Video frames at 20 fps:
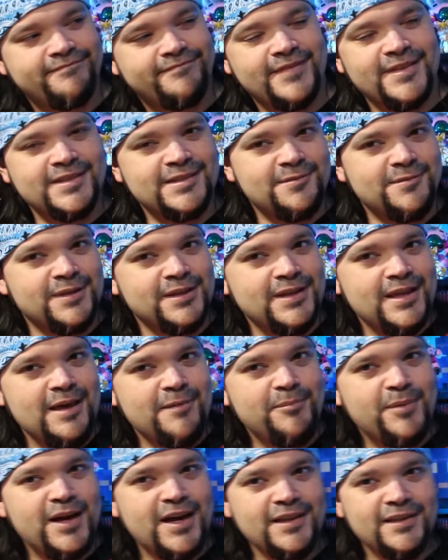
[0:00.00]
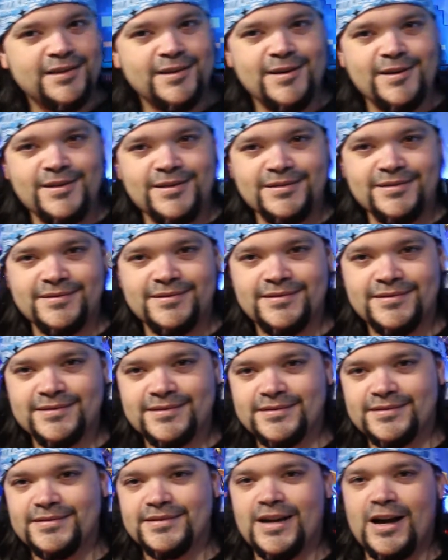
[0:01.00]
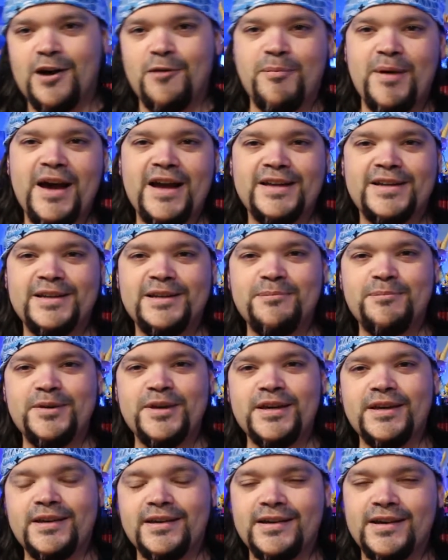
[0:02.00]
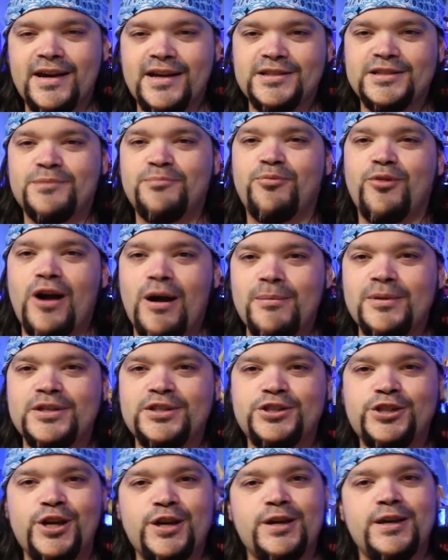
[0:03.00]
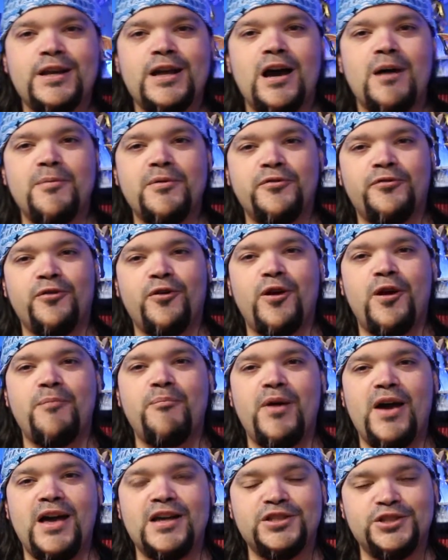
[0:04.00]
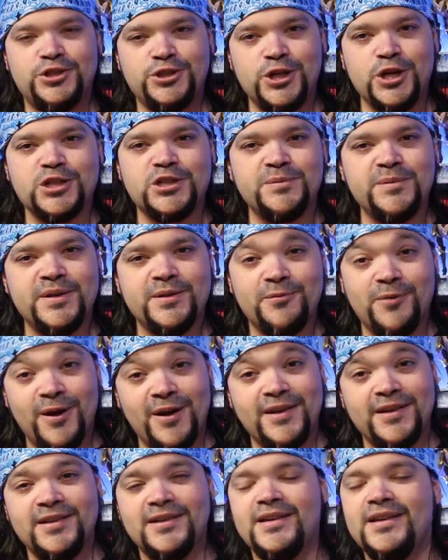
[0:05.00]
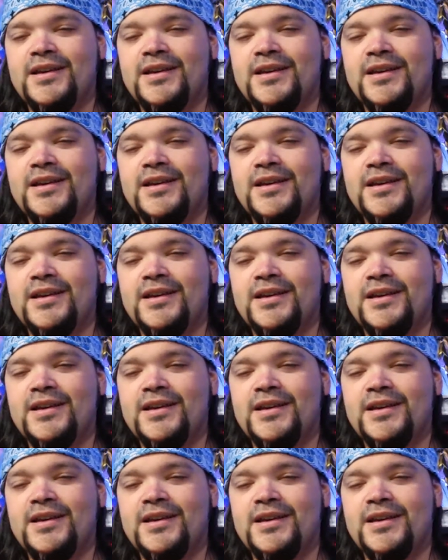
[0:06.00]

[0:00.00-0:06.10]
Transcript: is it really that bad though? How bad could it be? I should probably check it out before I pass judgment, right?